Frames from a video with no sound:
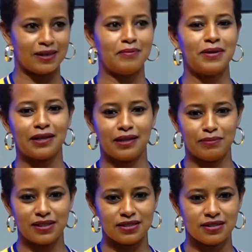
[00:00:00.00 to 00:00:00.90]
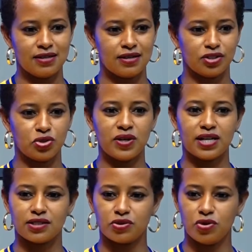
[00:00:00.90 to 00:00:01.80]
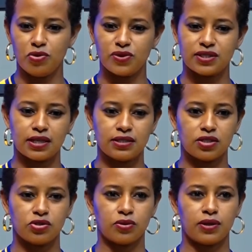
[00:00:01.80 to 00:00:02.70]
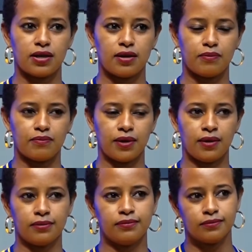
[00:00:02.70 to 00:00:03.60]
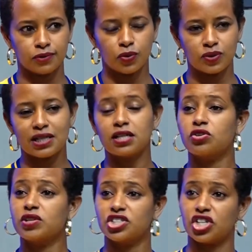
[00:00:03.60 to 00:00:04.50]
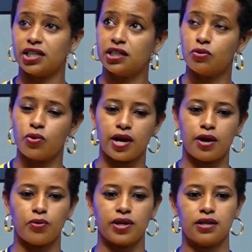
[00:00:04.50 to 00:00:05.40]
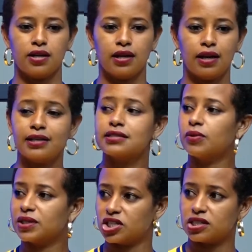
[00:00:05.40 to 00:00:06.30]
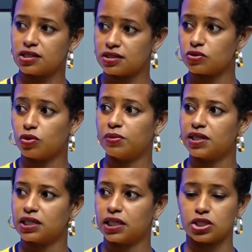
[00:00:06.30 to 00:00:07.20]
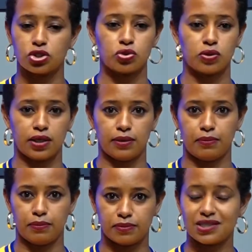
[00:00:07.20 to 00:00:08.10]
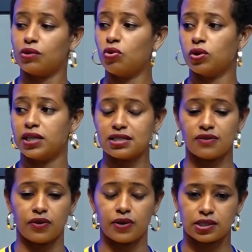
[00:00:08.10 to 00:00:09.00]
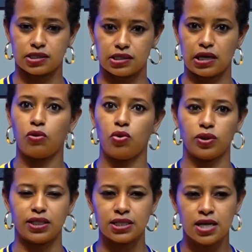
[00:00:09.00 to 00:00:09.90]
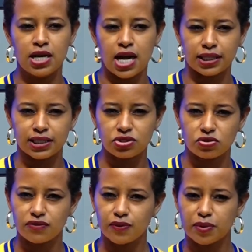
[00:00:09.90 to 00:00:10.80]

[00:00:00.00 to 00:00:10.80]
back a bit. 2 years ago, we started on a journey where we let our jerseys communicate to the stakeholders, the various stakeholders. And just to give a